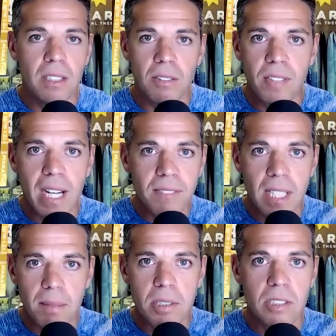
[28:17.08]
5
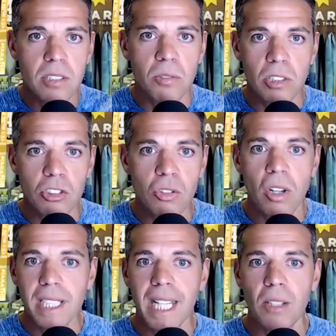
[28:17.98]
tips to run
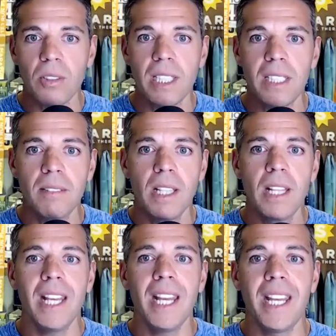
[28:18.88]
strong and healthy.
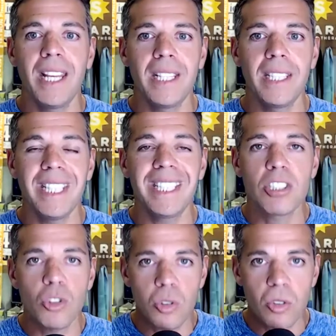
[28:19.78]
And it's
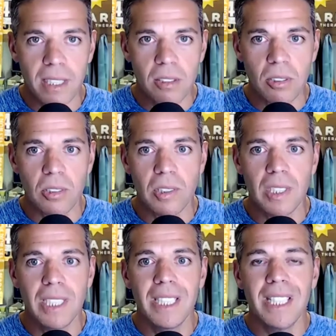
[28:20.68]
critical
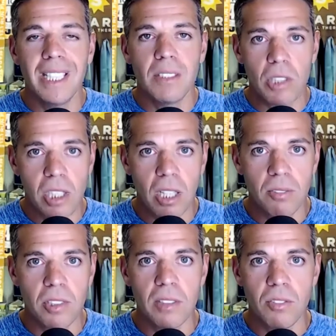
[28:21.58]
in
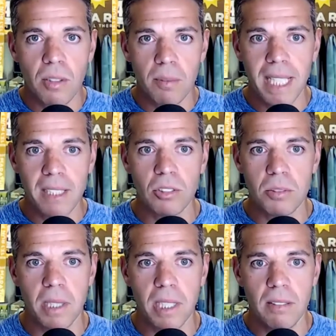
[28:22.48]
recovering from an ankle
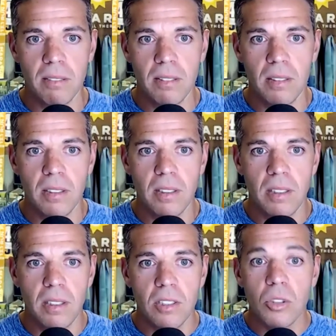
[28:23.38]
sprain.
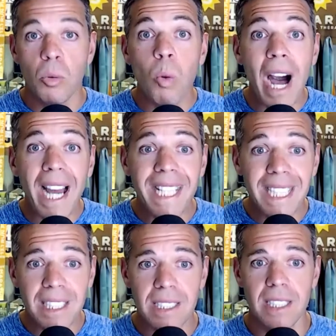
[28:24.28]
So why
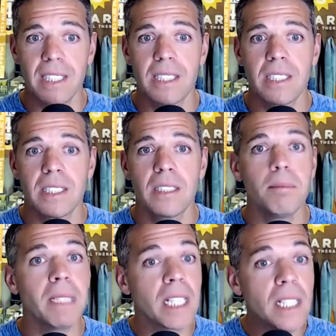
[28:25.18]
is this?
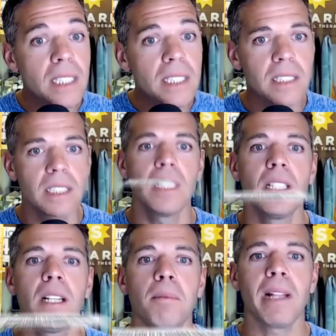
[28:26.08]
Because
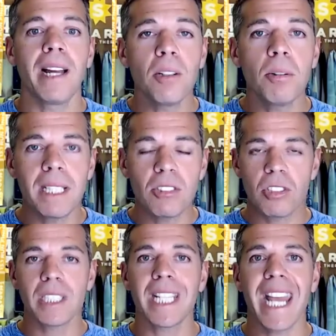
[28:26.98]

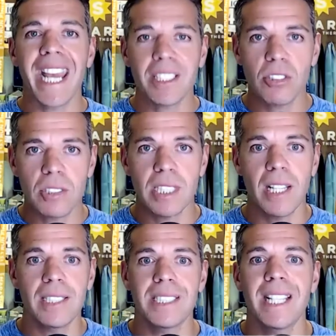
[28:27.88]
plyometric
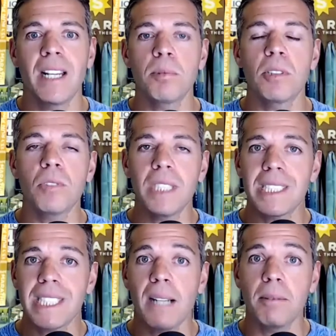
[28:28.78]
exercises help to
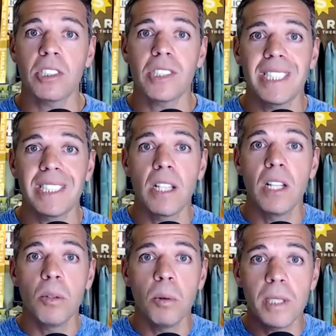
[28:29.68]
reestablish this,
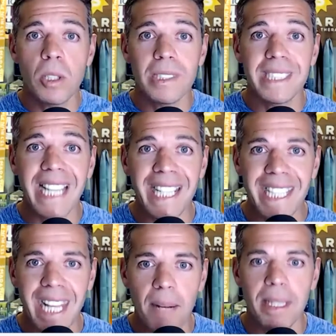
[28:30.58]
what we call
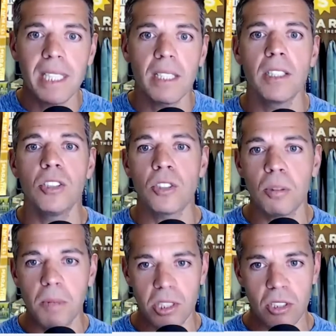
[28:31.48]
dynamic
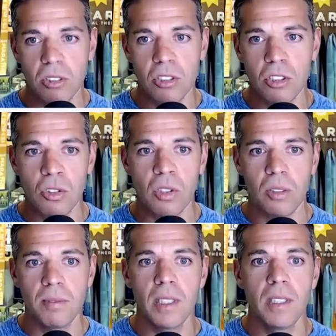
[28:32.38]
neuromuscular
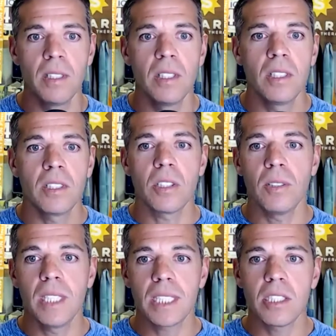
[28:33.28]
control. So
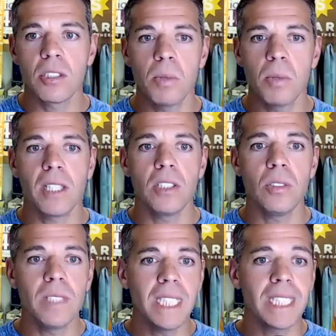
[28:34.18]
this is where
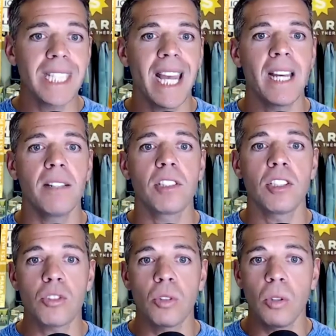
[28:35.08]
you need to have
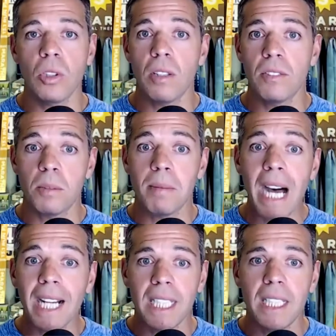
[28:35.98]
control of your
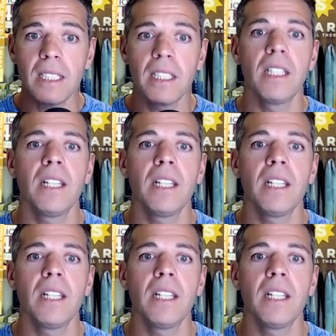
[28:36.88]
body,